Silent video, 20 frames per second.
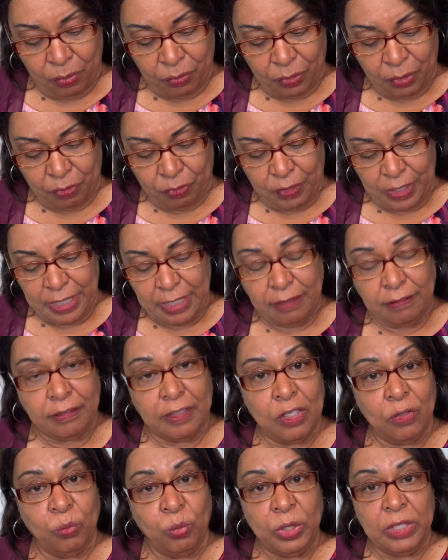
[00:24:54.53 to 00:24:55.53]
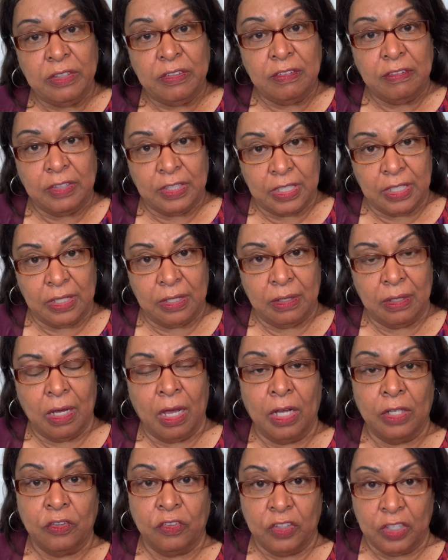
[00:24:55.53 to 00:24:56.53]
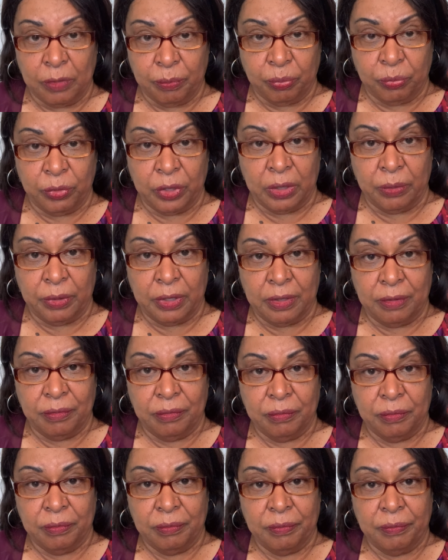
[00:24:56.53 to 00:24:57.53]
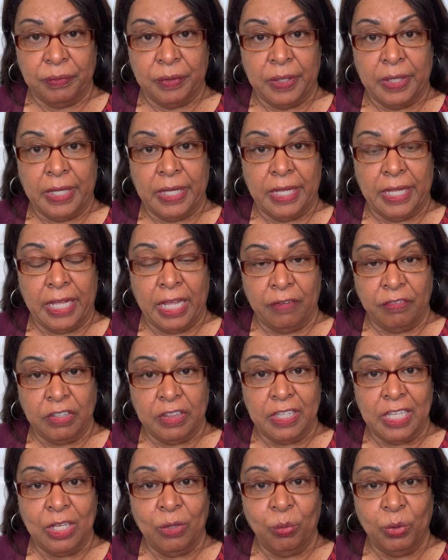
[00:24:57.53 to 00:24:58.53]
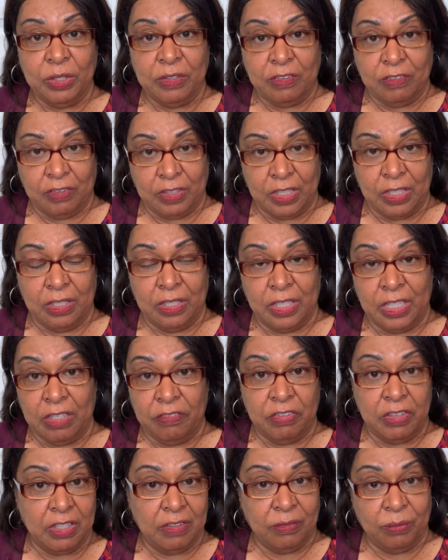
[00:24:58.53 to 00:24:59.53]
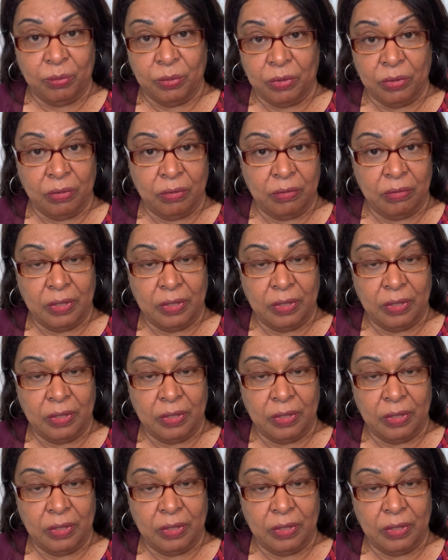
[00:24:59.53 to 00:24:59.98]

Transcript: The things that we see are temporary. Everything we see, even this world,